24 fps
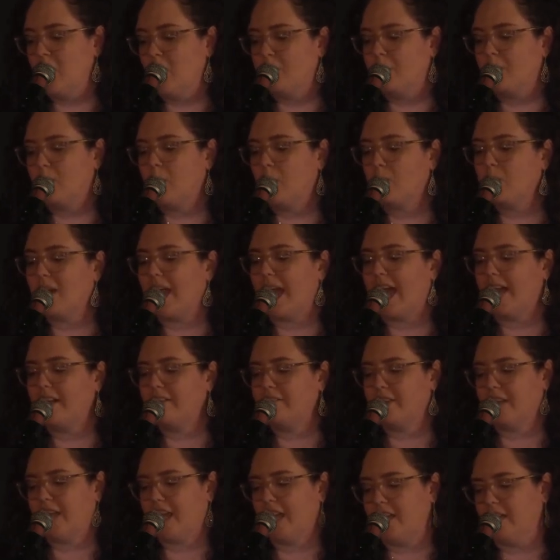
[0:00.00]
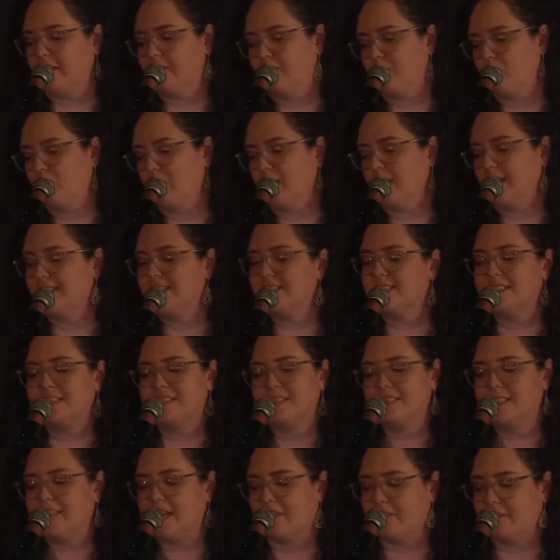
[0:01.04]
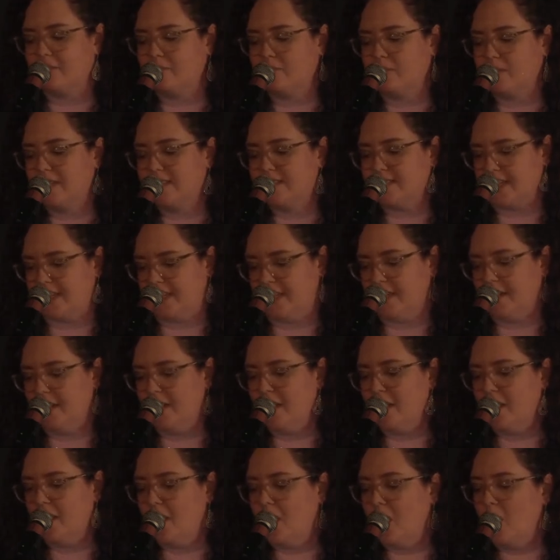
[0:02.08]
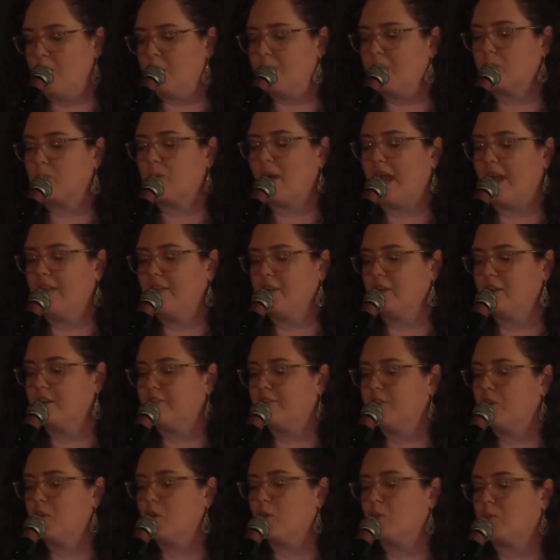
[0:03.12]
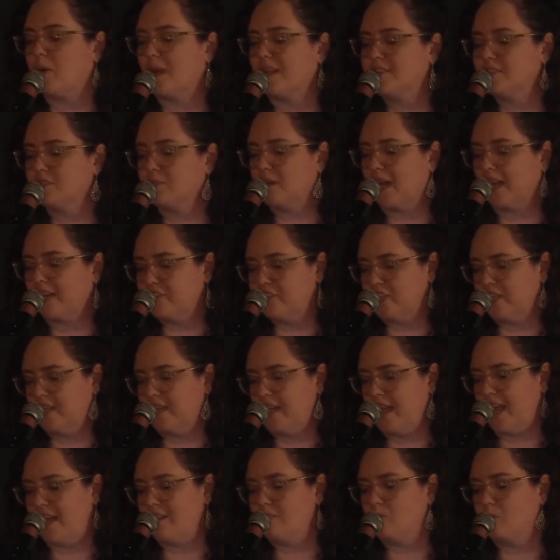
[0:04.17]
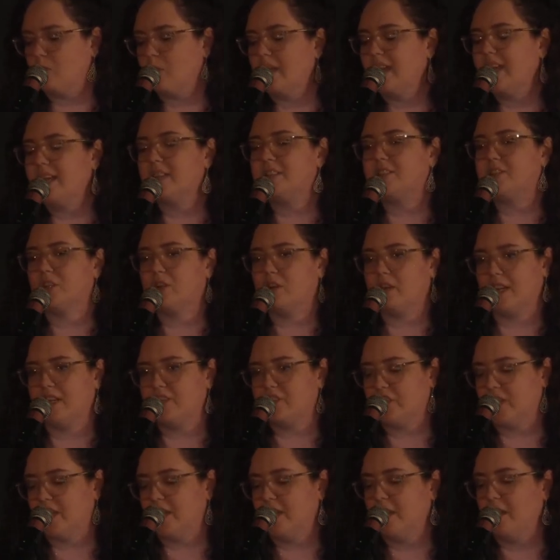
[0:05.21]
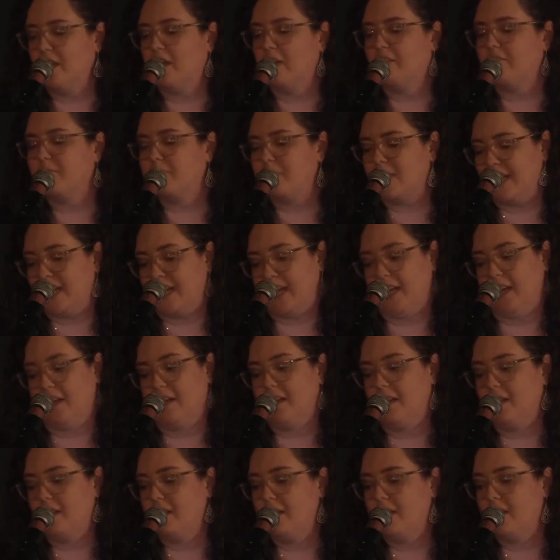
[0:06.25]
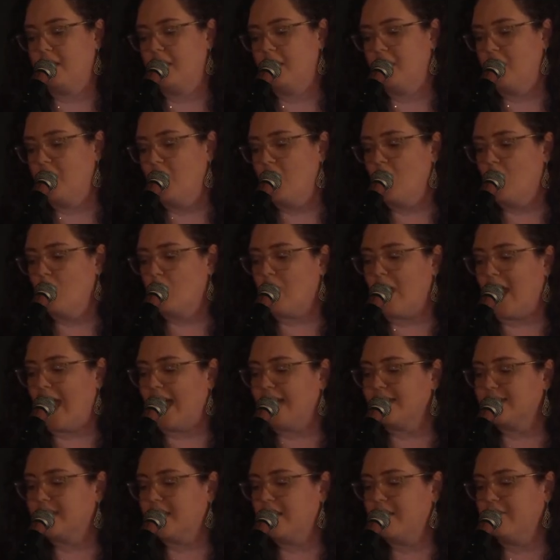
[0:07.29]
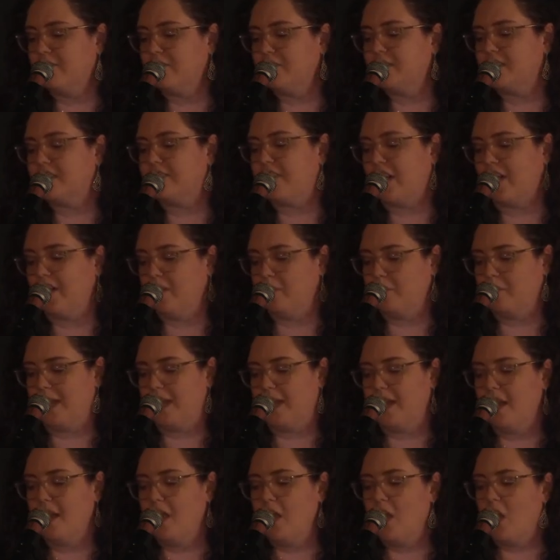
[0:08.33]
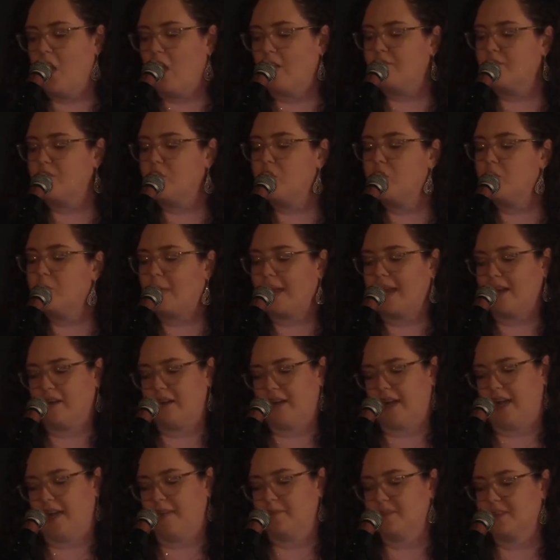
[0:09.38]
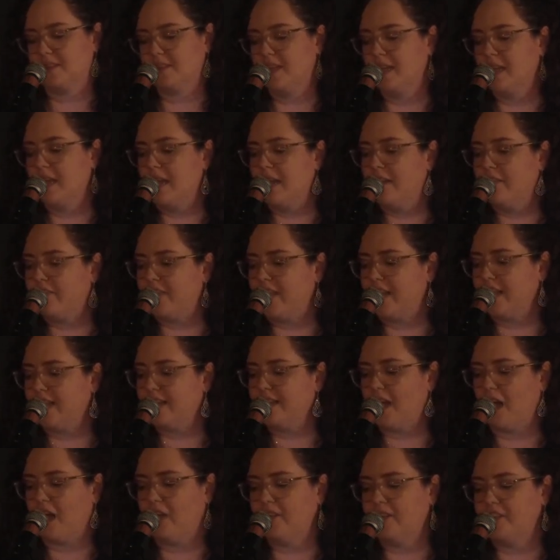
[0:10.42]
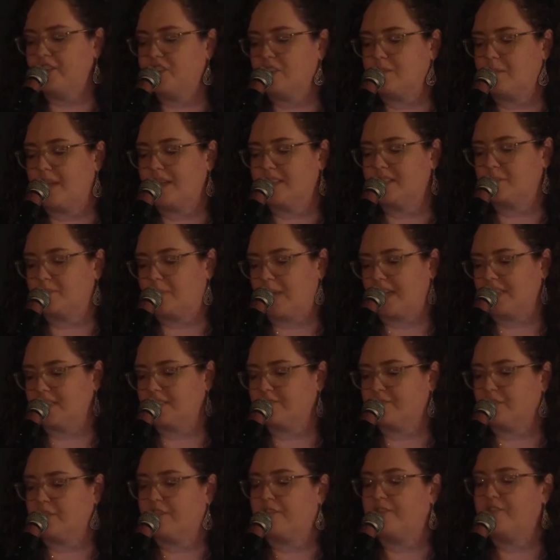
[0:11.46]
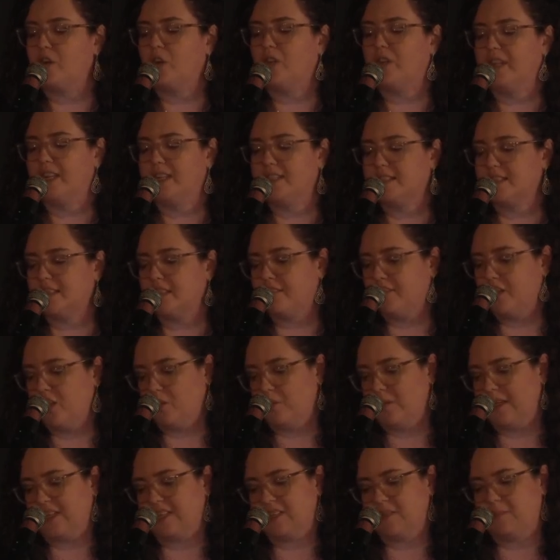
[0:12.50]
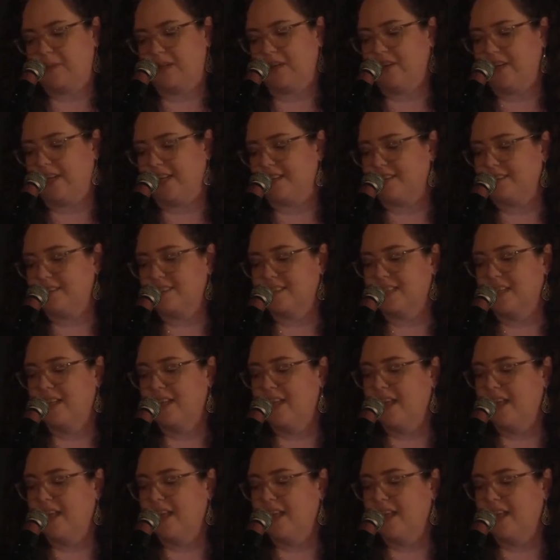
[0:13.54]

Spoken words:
But what we're advocating for isn't the death of reason, but rather for the resurrection and reintegration of meaning. We're asking for the development of new paradigms that acknowledge and make space for the fullness of human experience.